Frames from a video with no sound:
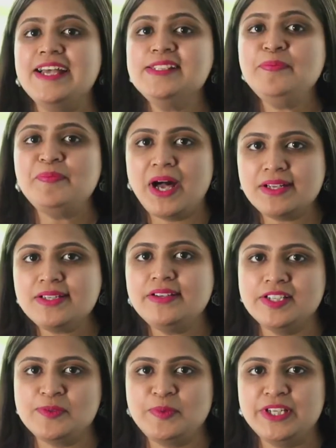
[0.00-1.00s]
As a partner
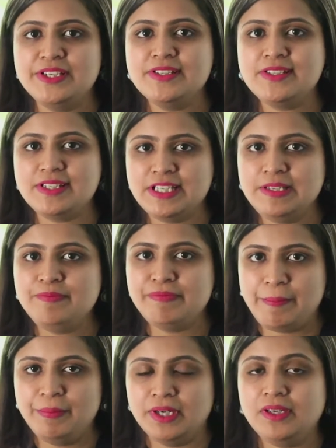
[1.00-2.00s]
experience team
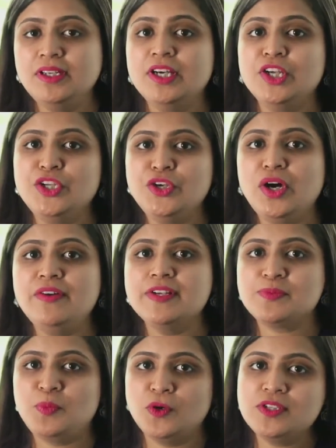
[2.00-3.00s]
member, you are
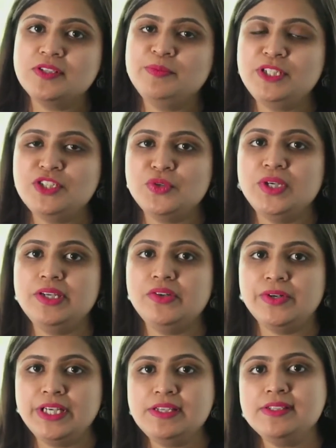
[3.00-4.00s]
responsible to
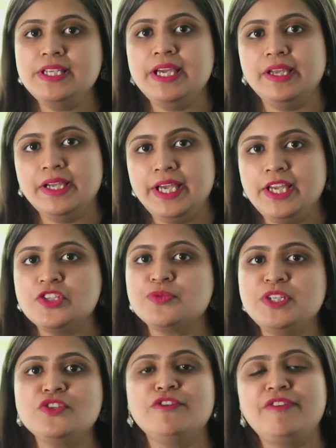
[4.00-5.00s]
increase the
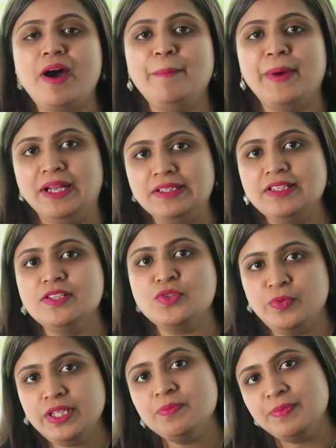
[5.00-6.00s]
engagement of our partners
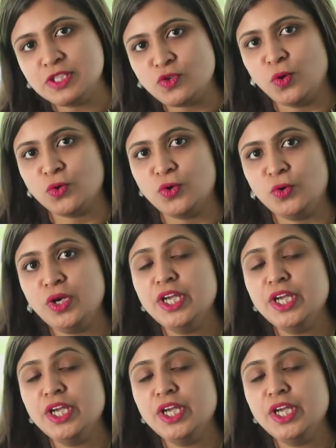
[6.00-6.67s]
with Bizongo.